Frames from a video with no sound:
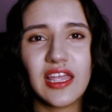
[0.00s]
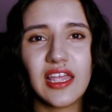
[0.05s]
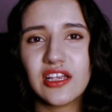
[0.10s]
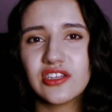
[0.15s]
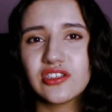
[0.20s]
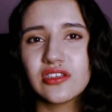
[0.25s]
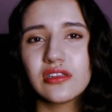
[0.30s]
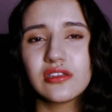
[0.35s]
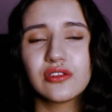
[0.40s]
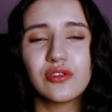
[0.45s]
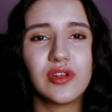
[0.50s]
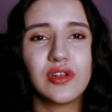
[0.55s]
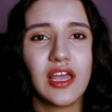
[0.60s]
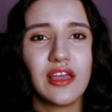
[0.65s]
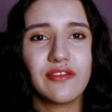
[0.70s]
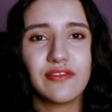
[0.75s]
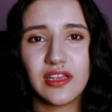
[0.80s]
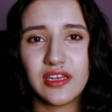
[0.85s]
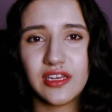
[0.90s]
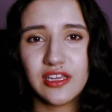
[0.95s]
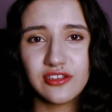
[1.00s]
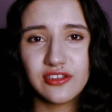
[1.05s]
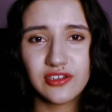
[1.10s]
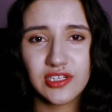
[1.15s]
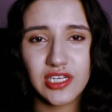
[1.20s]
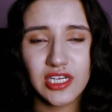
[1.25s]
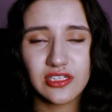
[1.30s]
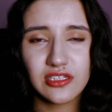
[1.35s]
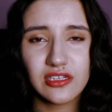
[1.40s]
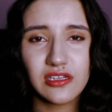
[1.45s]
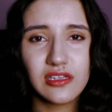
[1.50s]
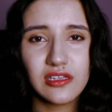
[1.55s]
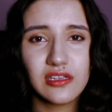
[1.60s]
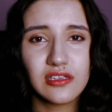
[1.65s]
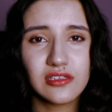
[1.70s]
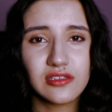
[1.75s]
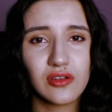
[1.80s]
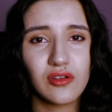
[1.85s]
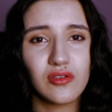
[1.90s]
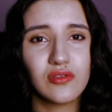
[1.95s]
They actually don't have any
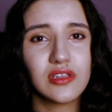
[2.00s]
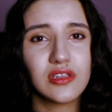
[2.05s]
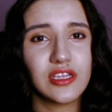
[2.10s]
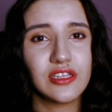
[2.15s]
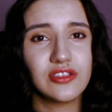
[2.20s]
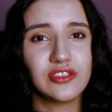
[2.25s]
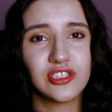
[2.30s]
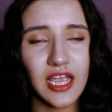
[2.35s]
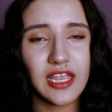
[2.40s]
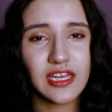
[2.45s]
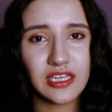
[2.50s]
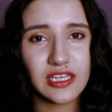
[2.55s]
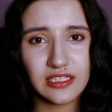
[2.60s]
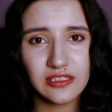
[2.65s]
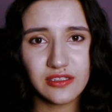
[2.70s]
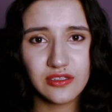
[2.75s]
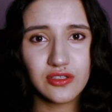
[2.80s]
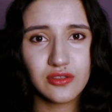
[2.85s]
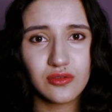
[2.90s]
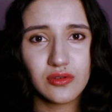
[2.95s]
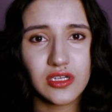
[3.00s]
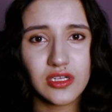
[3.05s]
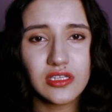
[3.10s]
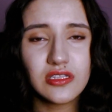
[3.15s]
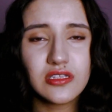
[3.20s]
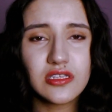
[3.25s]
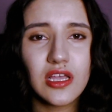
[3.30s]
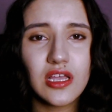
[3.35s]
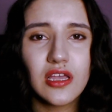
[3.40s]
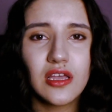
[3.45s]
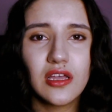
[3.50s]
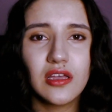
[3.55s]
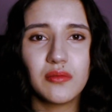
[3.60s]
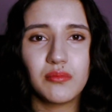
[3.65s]
internationals, only Chinese students,